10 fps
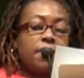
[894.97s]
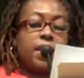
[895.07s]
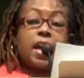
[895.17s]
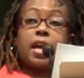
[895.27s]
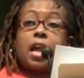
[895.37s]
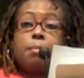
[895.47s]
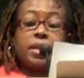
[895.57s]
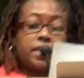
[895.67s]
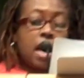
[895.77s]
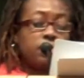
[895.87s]
the economic
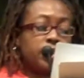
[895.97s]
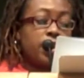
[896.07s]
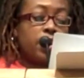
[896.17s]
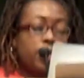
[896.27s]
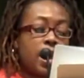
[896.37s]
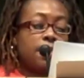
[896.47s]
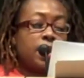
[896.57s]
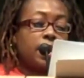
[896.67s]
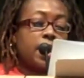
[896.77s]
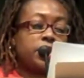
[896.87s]
downturn and
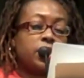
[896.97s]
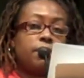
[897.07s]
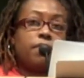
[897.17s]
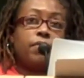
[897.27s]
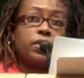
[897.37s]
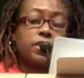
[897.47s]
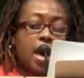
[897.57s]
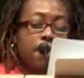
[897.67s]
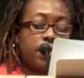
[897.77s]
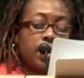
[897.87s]
the election of the first
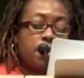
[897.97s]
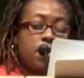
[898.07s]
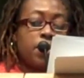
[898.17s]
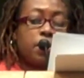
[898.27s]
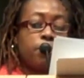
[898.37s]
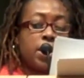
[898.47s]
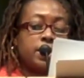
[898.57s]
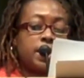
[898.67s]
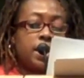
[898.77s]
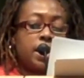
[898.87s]
African-American
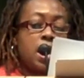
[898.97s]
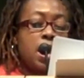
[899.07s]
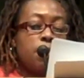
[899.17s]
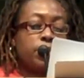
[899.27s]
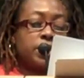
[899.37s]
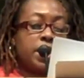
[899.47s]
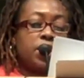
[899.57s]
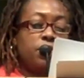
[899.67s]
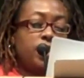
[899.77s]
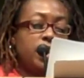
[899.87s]
president, present
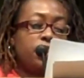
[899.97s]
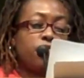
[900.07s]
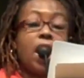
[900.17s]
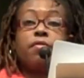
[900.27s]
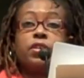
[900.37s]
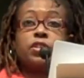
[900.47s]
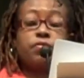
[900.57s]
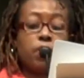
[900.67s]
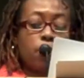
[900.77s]
unique drivers for